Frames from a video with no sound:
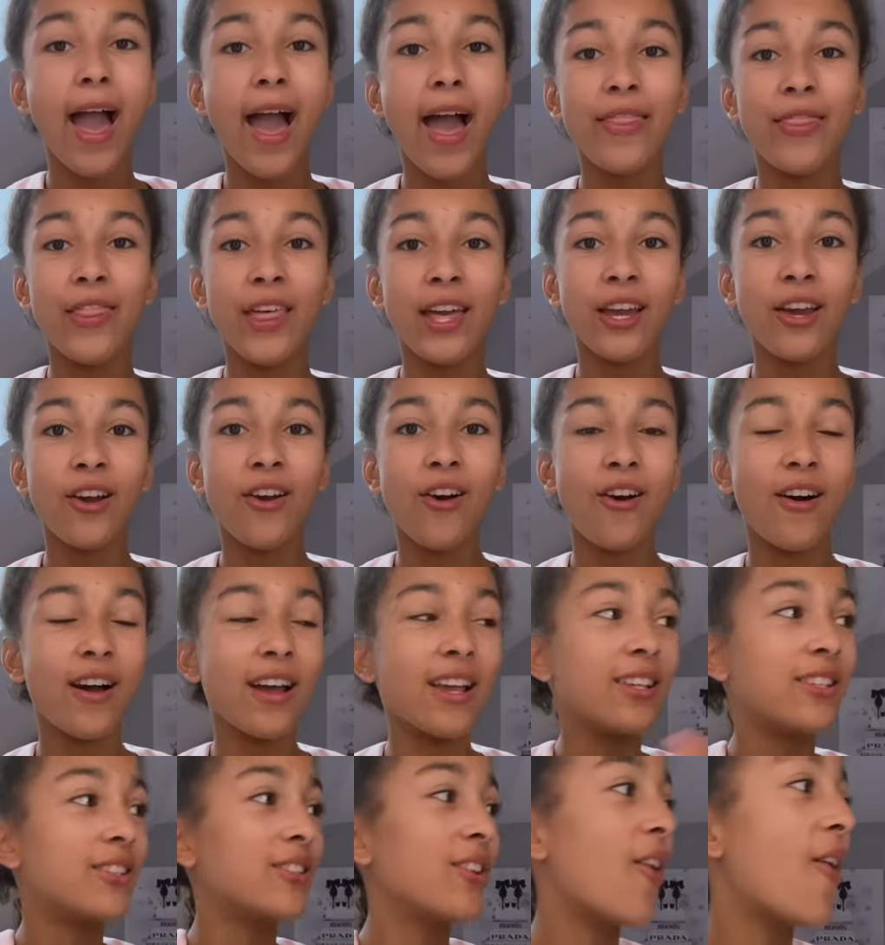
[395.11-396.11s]
And then
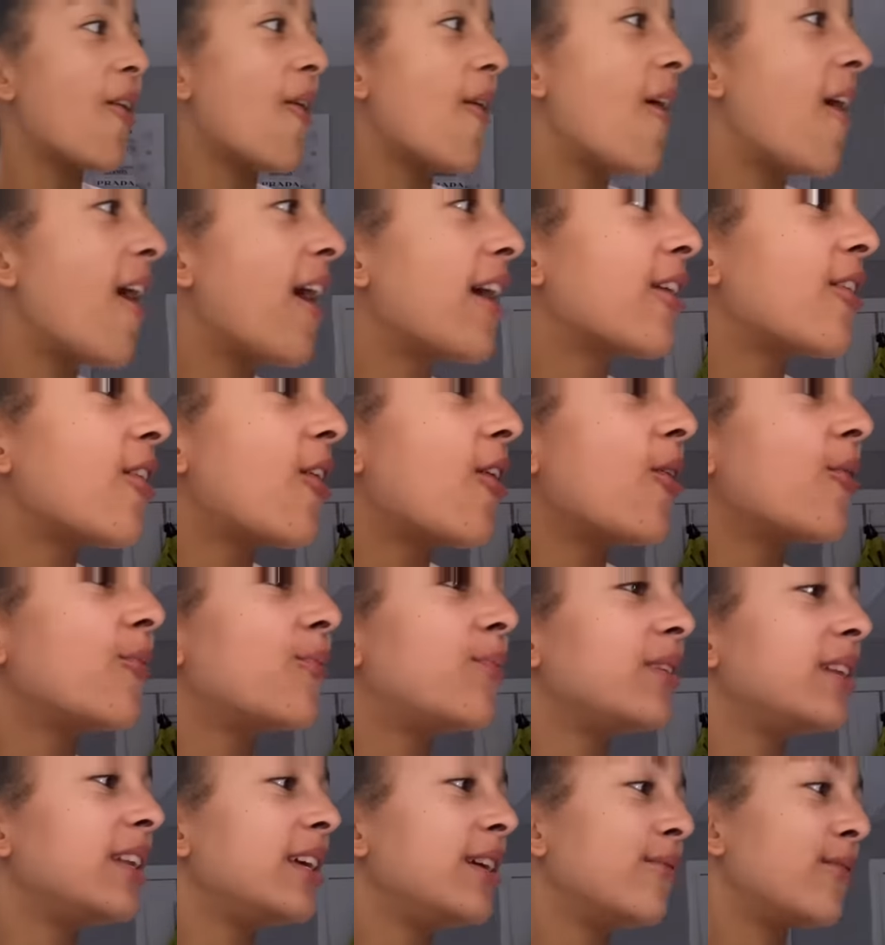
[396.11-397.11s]
guys, I
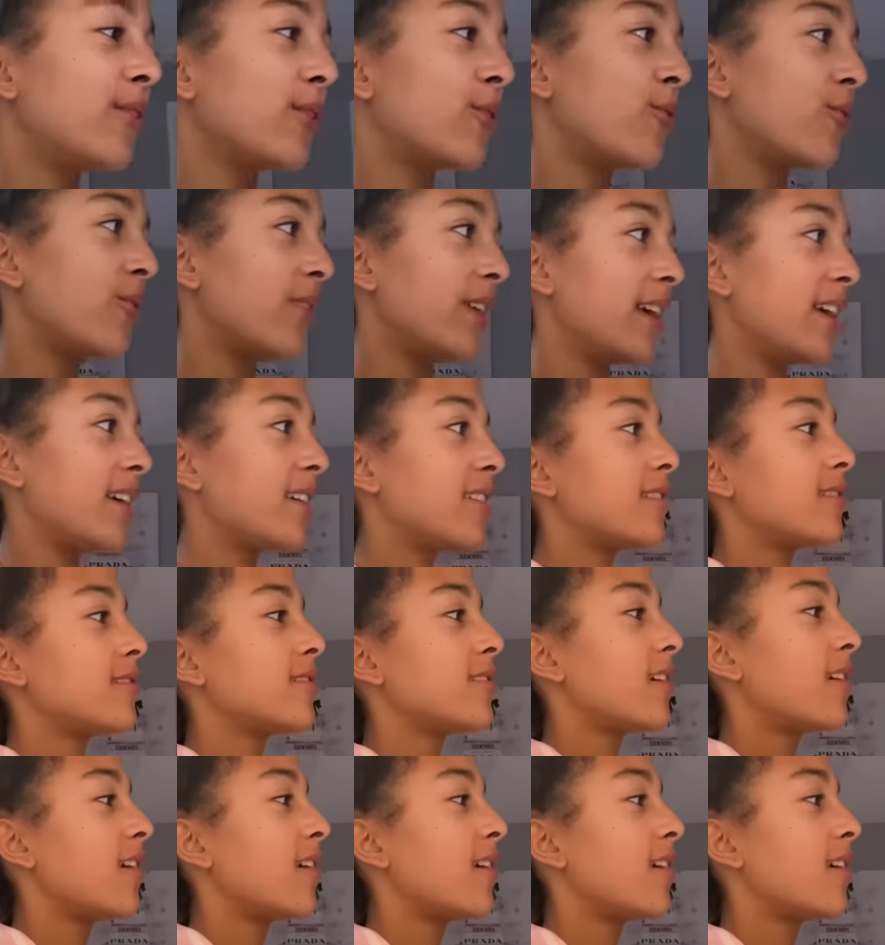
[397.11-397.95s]
can't believe I got this